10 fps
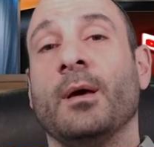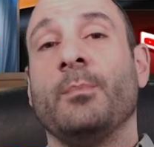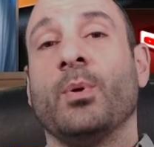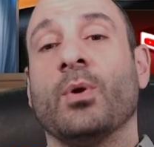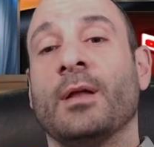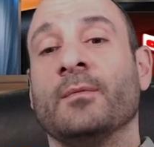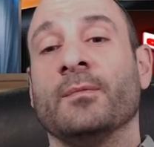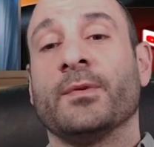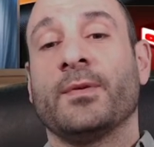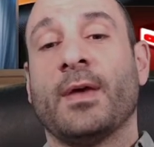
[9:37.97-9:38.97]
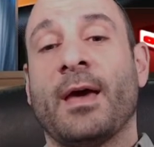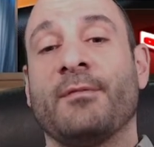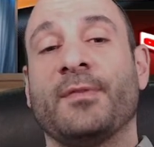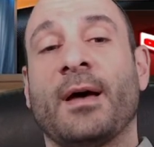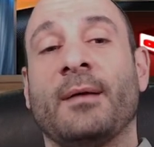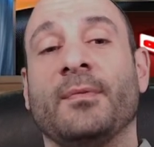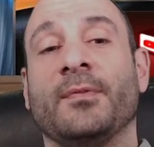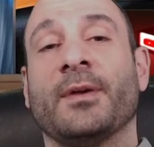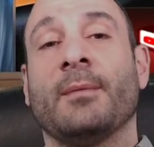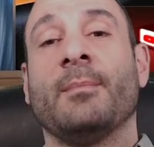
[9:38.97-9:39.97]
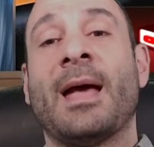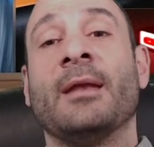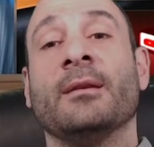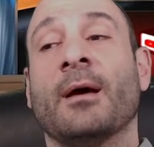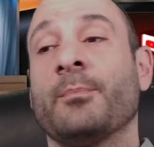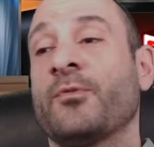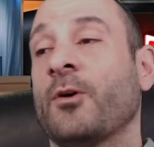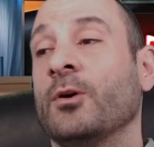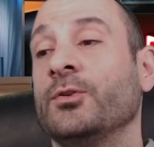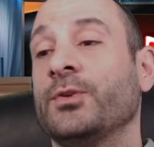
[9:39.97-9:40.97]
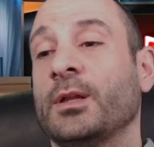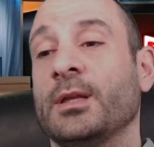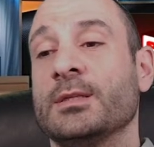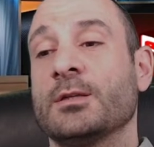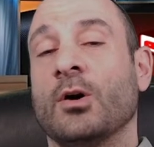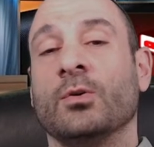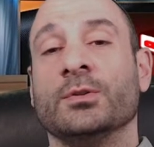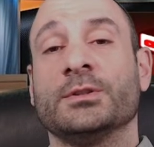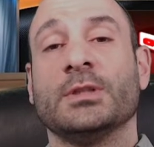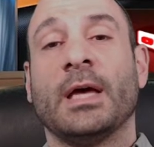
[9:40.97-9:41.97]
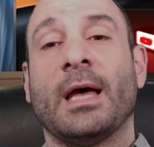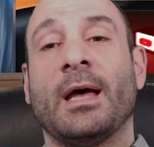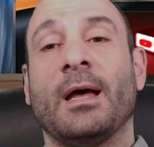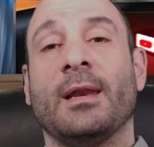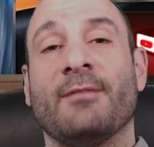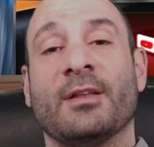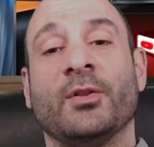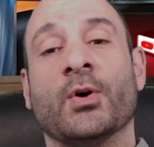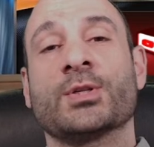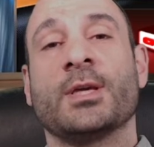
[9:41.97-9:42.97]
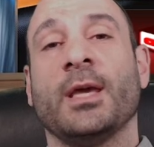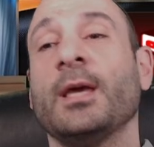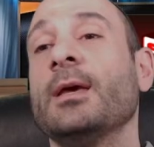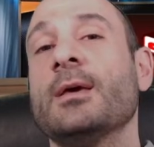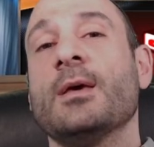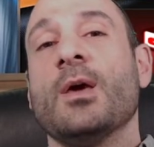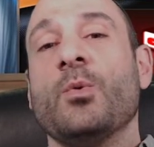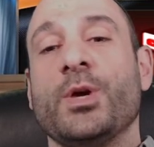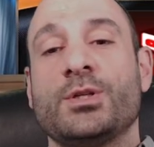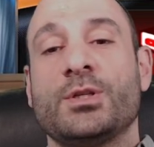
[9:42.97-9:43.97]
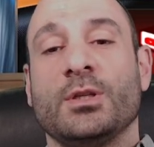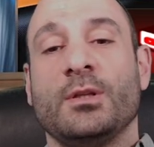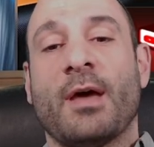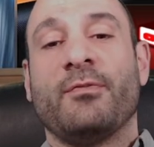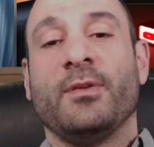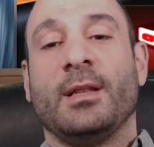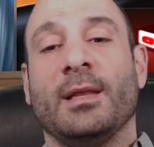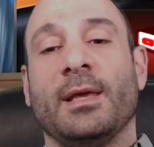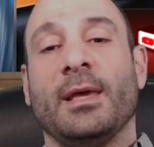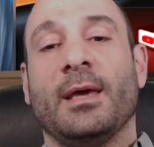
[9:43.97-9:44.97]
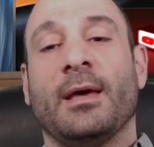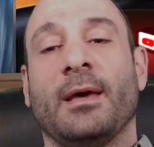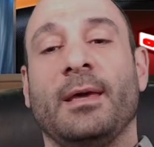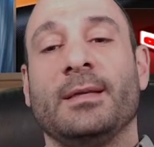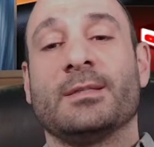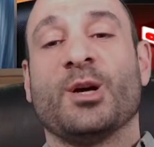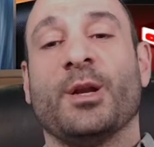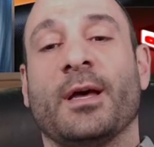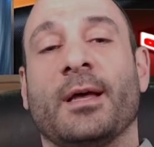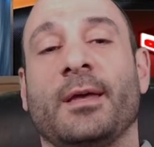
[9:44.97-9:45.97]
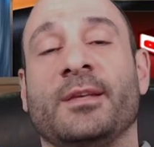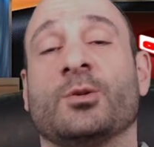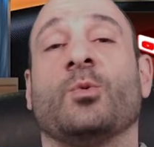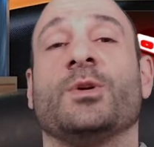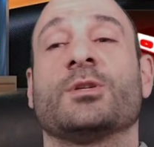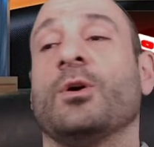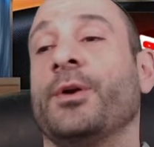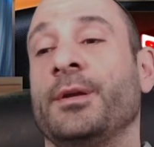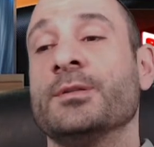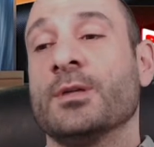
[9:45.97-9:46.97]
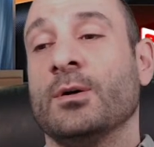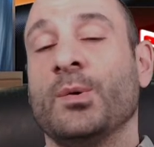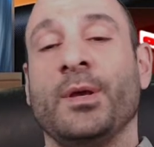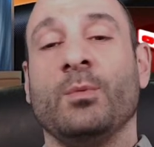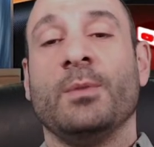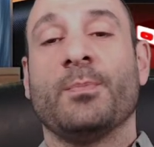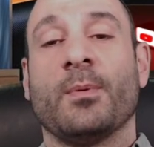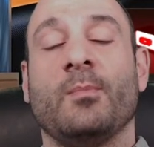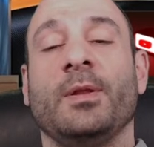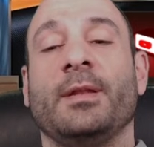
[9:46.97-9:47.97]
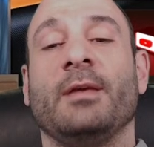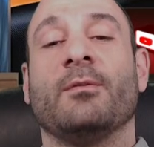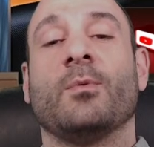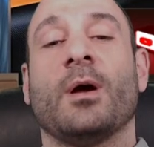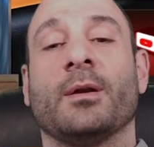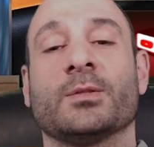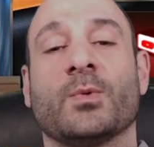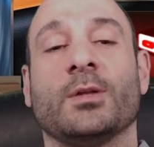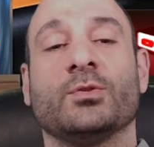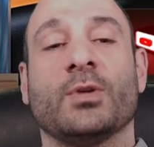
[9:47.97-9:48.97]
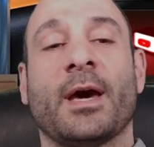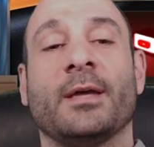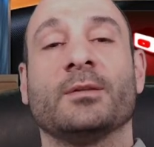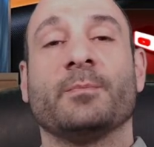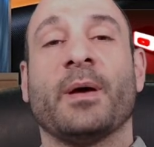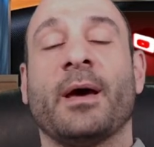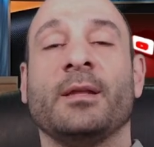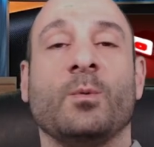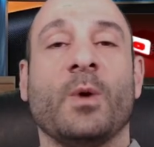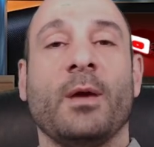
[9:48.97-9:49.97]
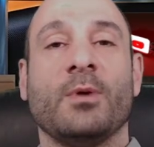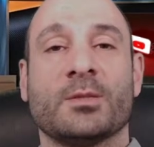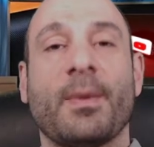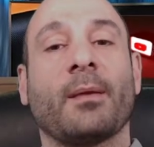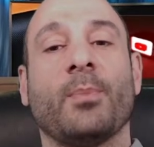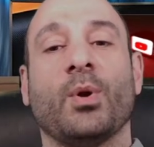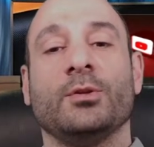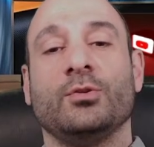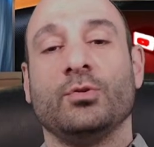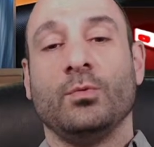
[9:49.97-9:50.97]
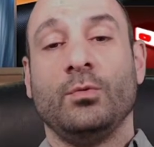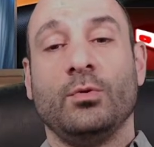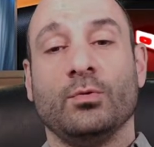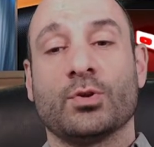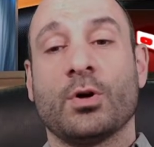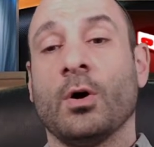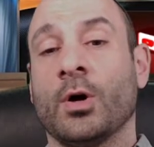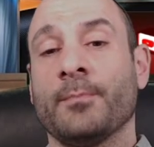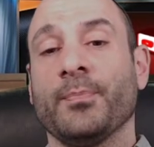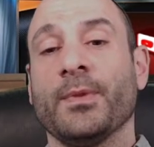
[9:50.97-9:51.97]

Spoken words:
Poland have that man up front that is called Lewandowski, which definitely is always scoring, so he will probably deliver 1 as well tonight. But either way, we expect Poland to score.